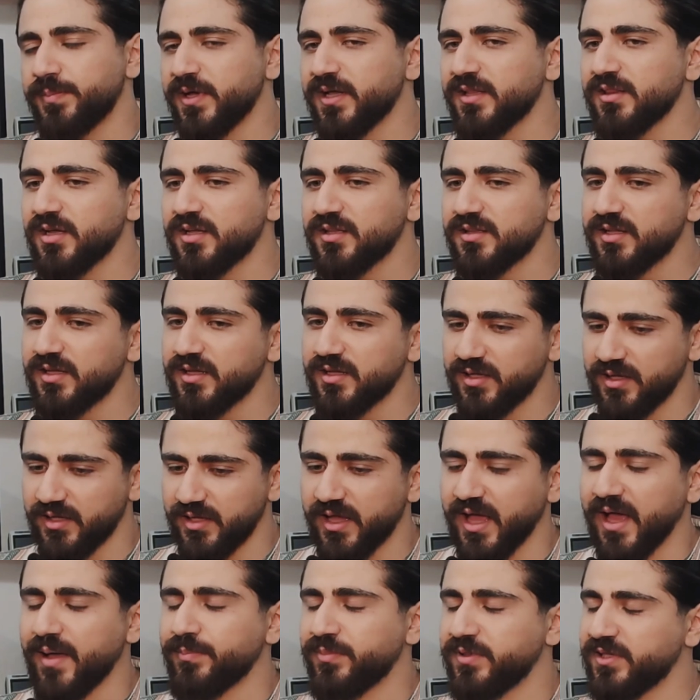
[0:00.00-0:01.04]
depend on
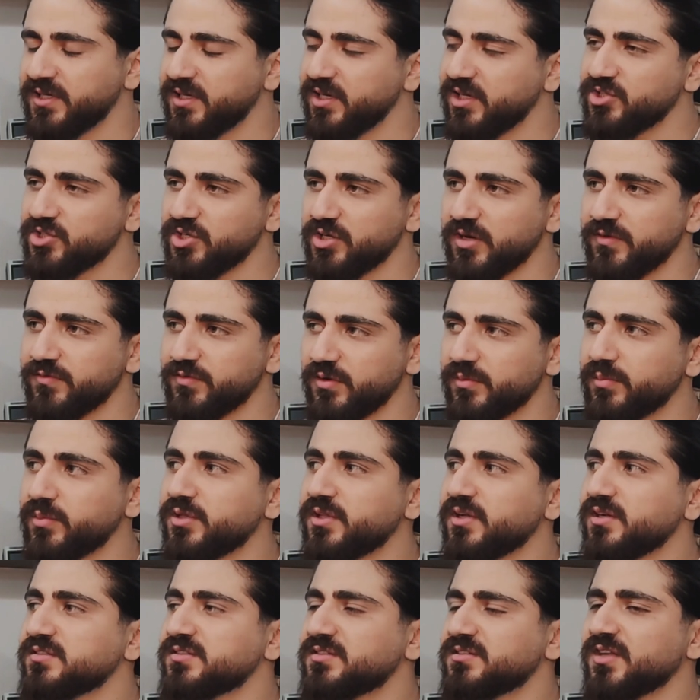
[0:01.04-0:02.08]
the application of your
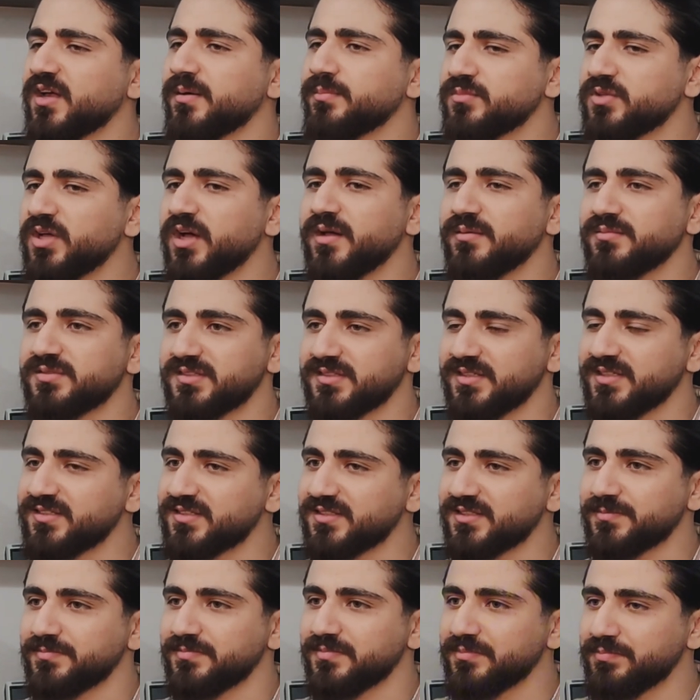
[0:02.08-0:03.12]
model. Sometimes
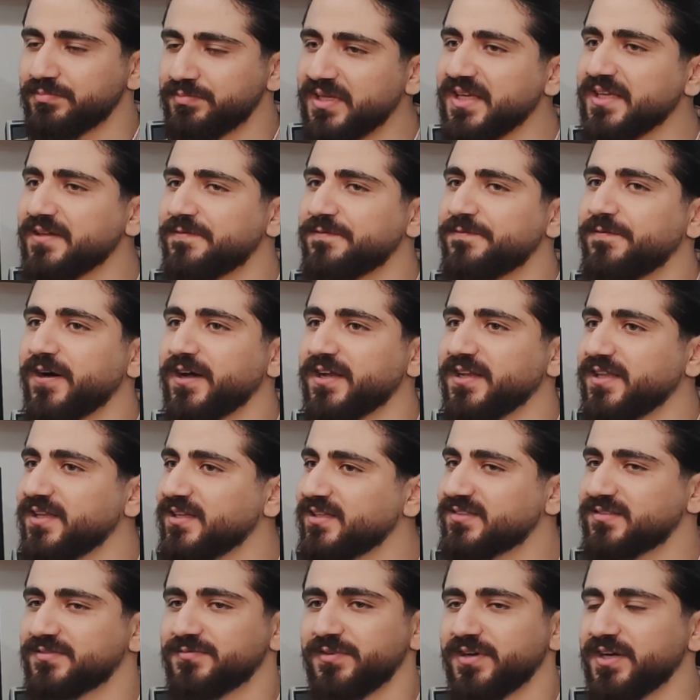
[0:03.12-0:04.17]
it's being funny,
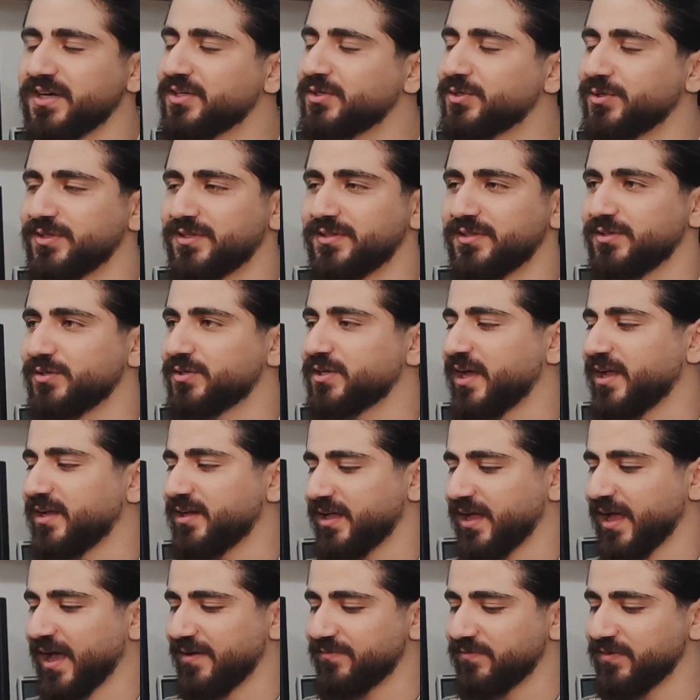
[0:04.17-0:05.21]
it's very good. You can
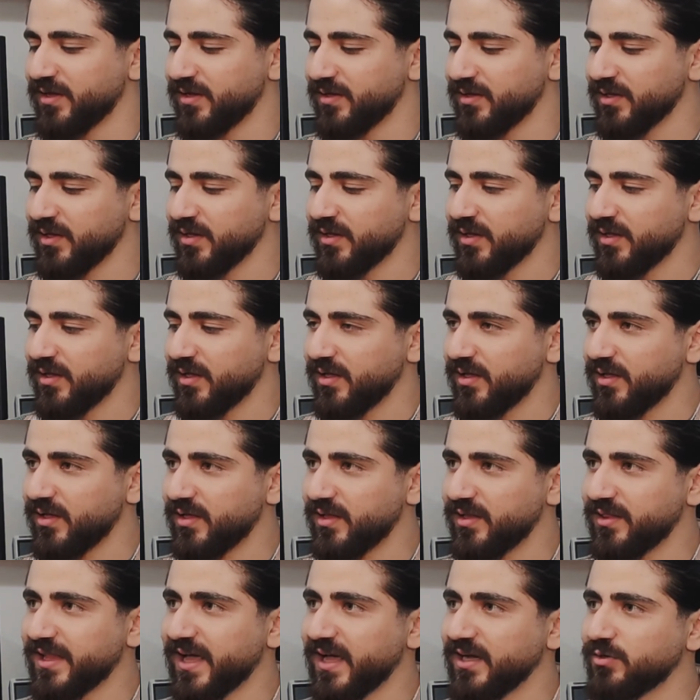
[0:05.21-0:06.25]
have a
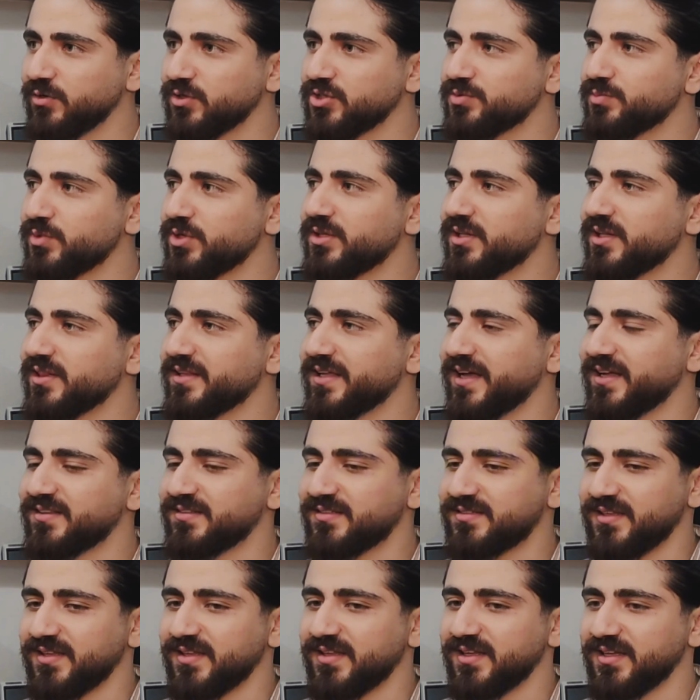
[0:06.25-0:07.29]
language model that
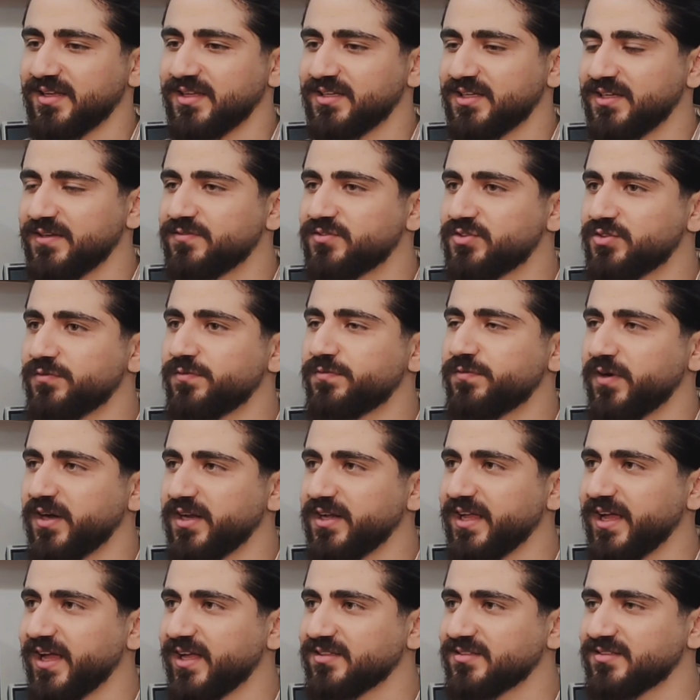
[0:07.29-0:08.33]
gives you
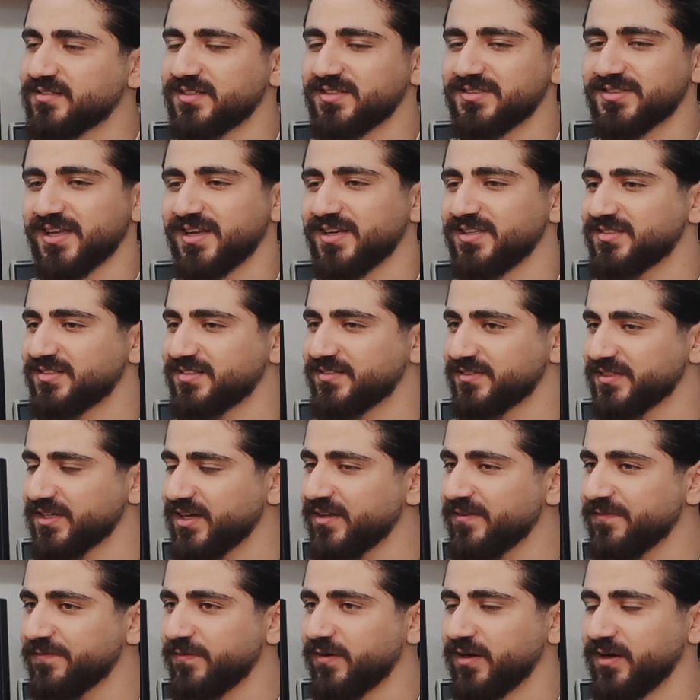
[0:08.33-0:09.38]
funny answers and it's
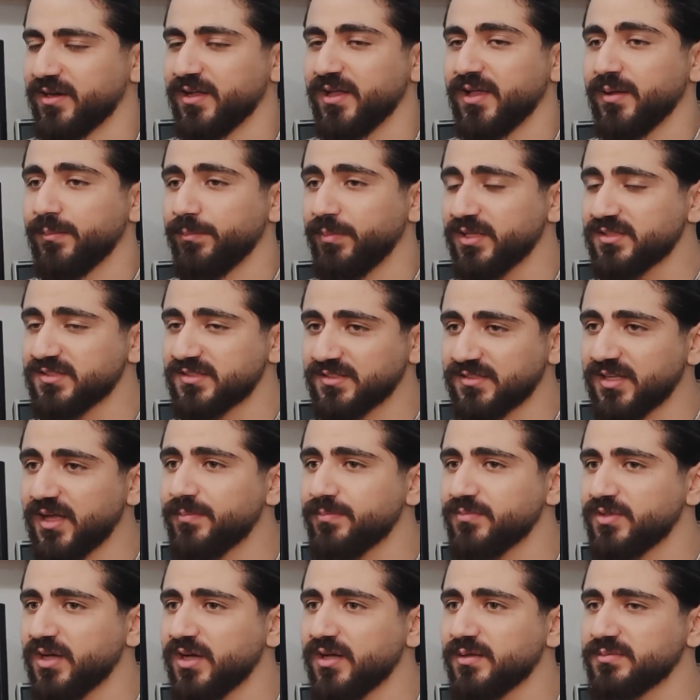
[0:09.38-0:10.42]
really fun. But
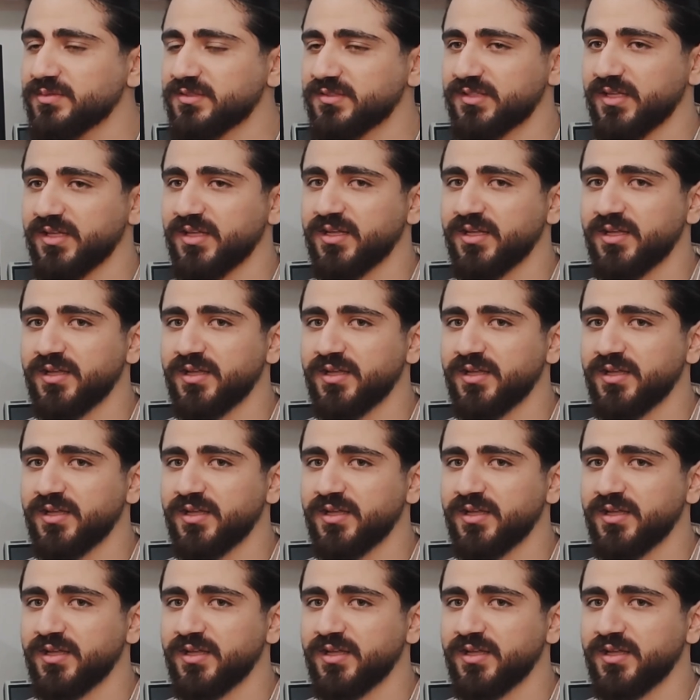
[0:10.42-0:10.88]
sometimes